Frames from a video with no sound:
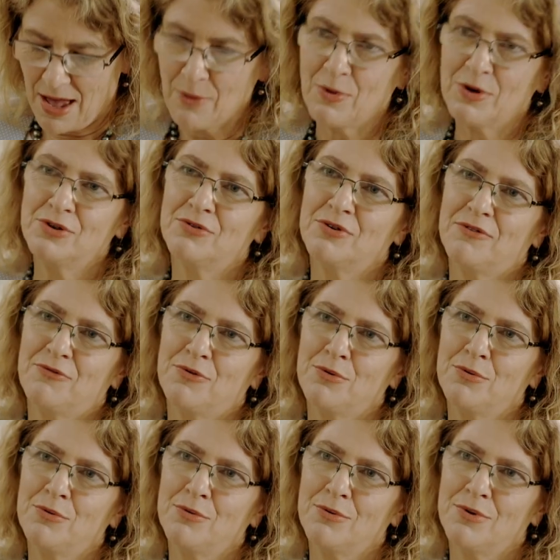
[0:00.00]
I wonder if
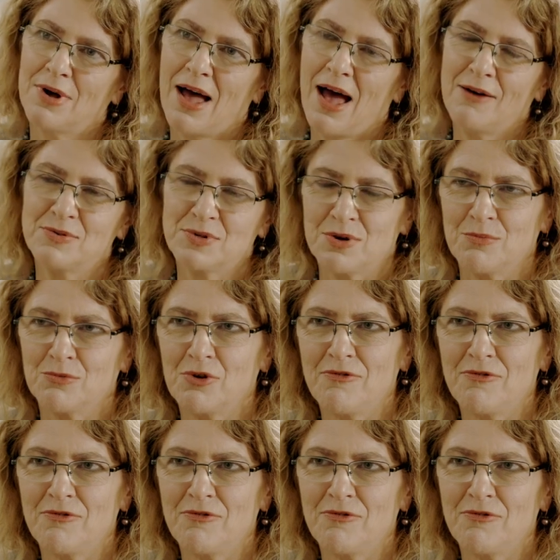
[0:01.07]
you have some